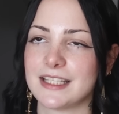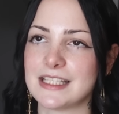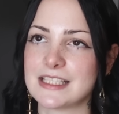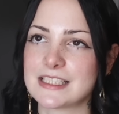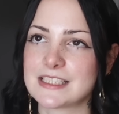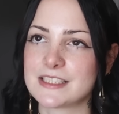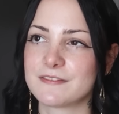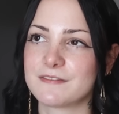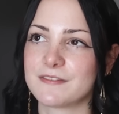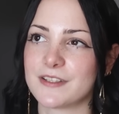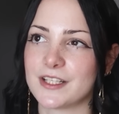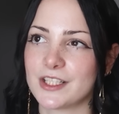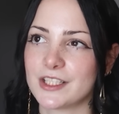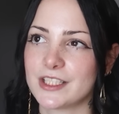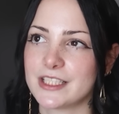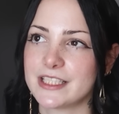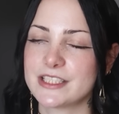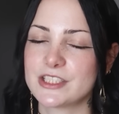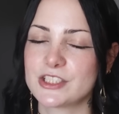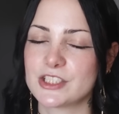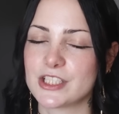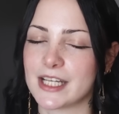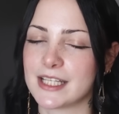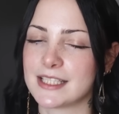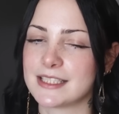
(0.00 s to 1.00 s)
It's a very
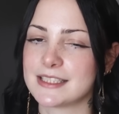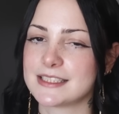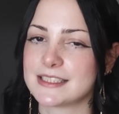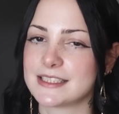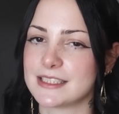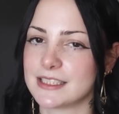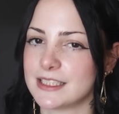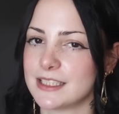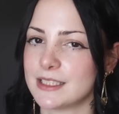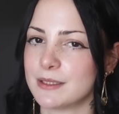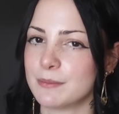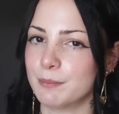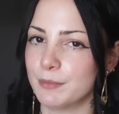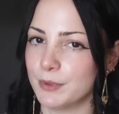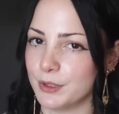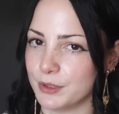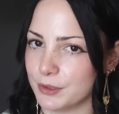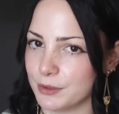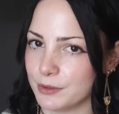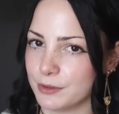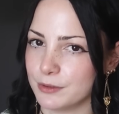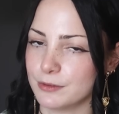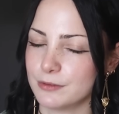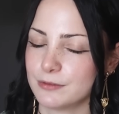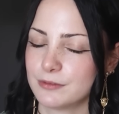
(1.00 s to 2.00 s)
Gen Z
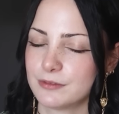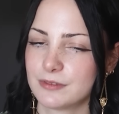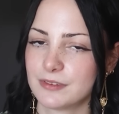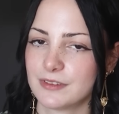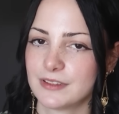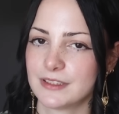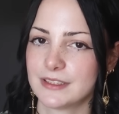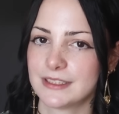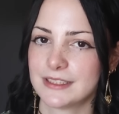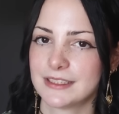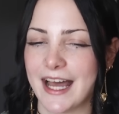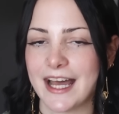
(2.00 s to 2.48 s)
move.